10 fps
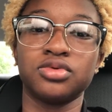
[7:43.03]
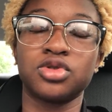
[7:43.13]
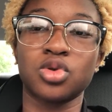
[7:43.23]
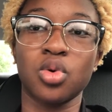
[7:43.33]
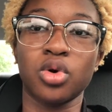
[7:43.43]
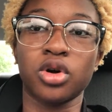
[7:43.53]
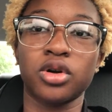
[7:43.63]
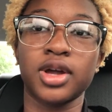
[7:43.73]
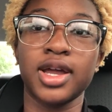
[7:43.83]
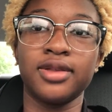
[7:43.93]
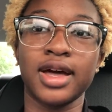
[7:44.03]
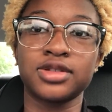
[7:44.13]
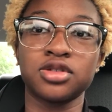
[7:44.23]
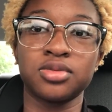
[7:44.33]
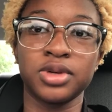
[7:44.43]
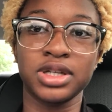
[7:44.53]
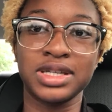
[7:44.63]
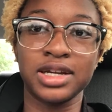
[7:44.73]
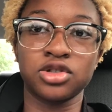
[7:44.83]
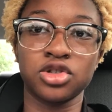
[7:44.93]
score, and that's going to be a
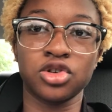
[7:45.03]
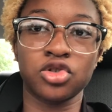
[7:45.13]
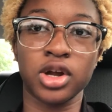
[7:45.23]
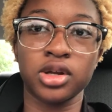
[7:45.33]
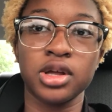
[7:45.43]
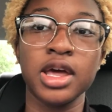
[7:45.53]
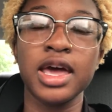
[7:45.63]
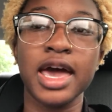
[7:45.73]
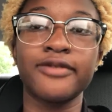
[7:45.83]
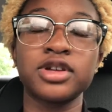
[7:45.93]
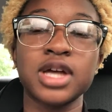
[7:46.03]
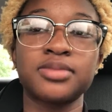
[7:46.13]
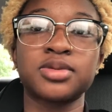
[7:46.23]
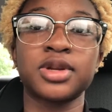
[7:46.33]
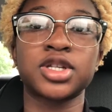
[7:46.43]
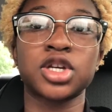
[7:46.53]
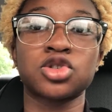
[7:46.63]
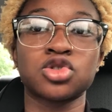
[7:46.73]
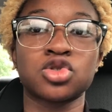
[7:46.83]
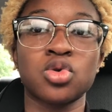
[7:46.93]
ding to your credit. Every time somebody
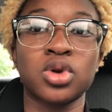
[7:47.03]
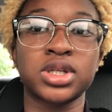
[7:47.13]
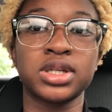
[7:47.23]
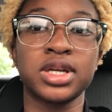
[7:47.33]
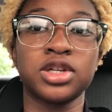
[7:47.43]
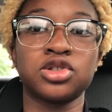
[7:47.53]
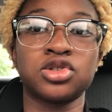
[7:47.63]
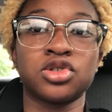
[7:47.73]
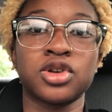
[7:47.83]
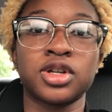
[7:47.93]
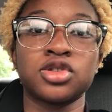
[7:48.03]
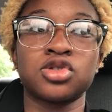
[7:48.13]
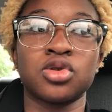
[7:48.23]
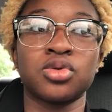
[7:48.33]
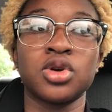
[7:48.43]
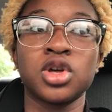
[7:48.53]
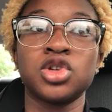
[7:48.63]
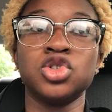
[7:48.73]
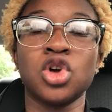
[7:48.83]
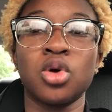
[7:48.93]
checks your score, it's a ding to your credit. So
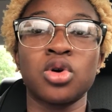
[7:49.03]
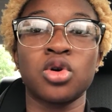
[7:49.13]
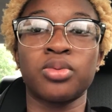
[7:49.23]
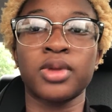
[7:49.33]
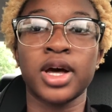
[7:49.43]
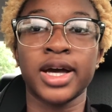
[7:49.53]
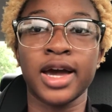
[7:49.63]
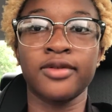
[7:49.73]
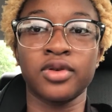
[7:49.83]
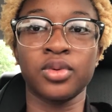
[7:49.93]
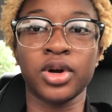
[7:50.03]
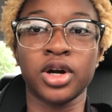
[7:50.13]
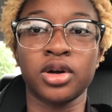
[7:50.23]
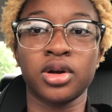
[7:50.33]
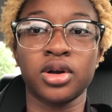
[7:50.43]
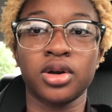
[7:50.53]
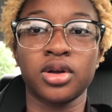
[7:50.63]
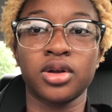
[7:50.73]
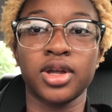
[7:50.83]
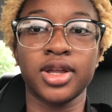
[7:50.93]
don't go applying everywhere
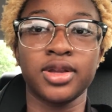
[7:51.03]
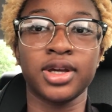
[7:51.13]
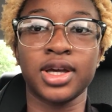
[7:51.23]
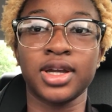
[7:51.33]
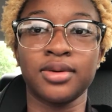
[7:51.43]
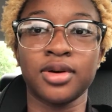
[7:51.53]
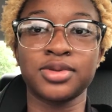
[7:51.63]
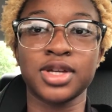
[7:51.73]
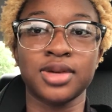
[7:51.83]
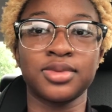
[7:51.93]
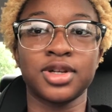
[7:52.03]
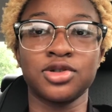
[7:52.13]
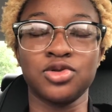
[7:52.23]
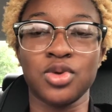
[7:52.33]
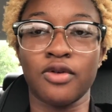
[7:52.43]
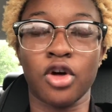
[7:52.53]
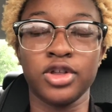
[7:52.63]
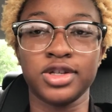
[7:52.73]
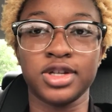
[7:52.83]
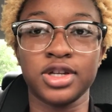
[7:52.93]
and then getting upset because you have all
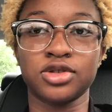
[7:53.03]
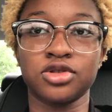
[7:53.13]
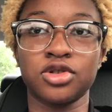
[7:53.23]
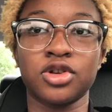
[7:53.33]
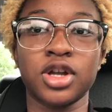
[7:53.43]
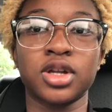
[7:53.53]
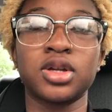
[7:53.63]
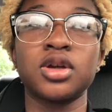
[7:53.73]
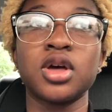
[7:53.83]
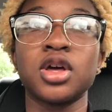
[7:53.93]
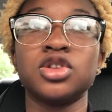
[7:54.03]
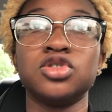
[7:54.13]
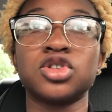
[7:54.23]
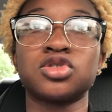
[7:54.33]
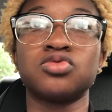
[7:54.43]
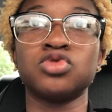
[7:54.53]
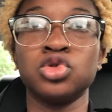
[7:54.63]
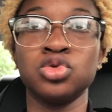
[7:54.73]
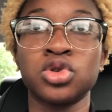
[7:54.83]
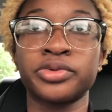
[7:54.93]
these dings to your credit. Just
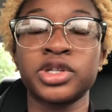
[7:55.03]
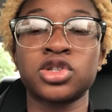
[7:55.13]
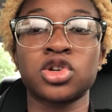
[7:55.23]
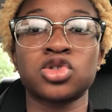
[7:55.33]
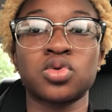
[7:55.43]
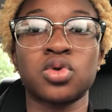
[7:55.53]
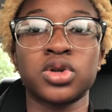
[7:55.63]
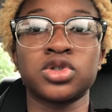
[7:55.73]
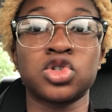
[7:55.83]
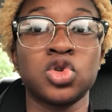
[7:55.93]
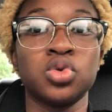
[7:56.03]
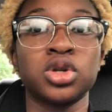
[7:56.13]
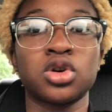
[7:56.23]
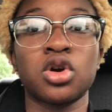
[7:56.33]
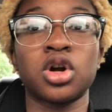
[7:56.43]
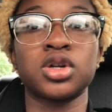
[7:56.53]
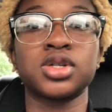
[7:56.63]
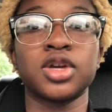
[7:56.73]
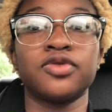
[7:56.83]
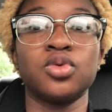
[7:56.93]
do your research on student
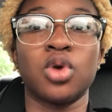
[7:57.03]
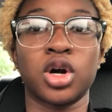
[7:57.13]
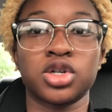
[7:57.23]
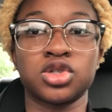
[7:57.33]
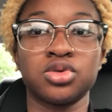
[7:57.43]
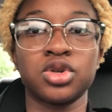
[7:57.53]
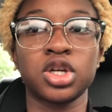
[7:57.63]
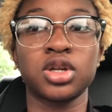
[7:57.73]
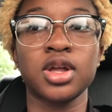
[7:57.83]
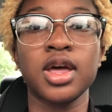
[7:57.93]
cards if you are a student.